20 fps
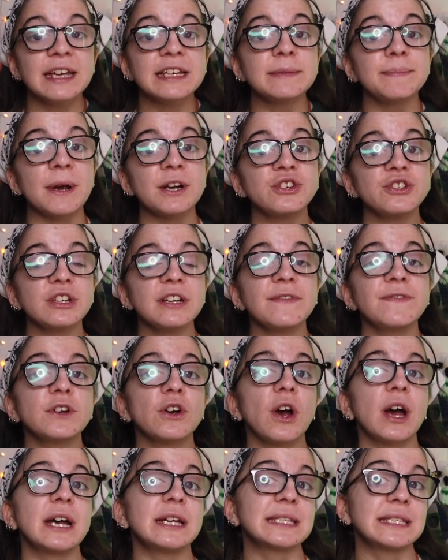especially if
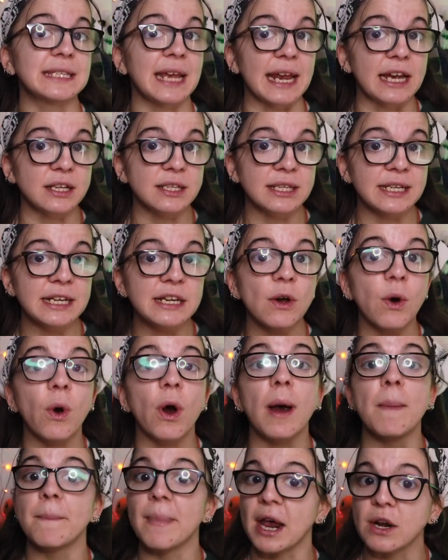you're a daily
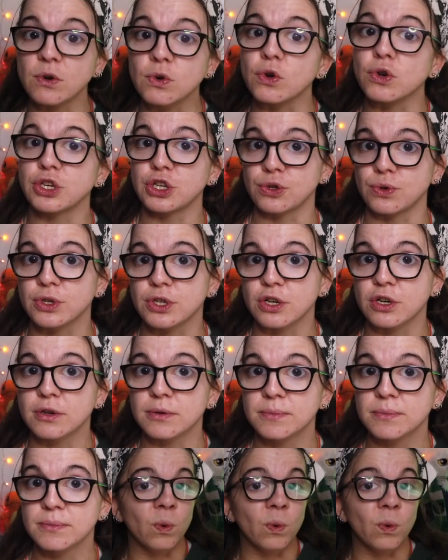or a medical user.